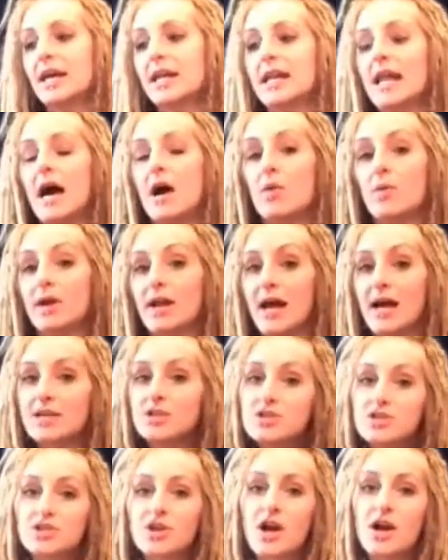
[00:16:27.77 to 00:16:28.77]
Now, when I
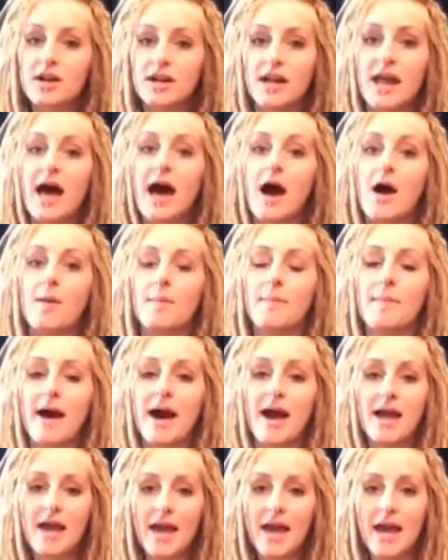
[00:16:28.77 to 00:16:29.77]
started out,
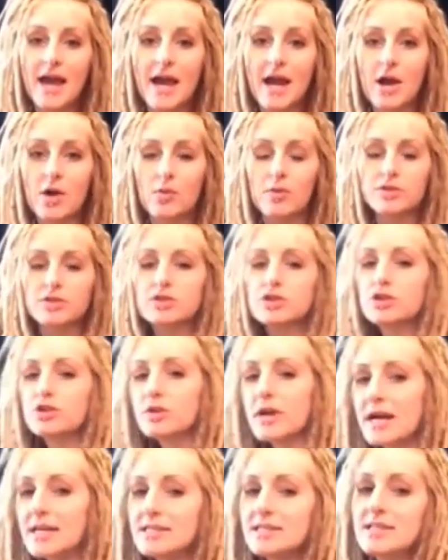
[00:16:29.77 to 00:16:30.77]
my hair was
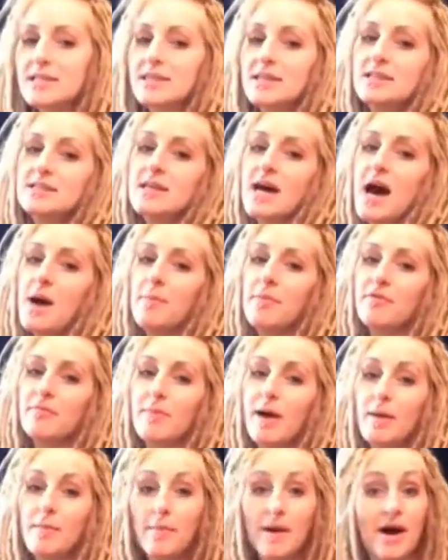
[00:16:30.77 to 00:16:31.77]
caressing the top of
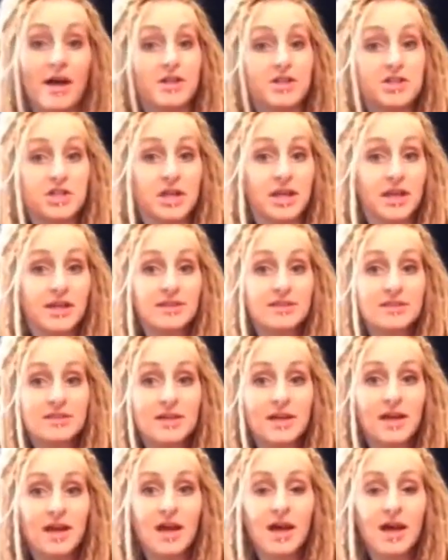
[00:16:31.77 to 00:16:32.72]
my butt cheeks.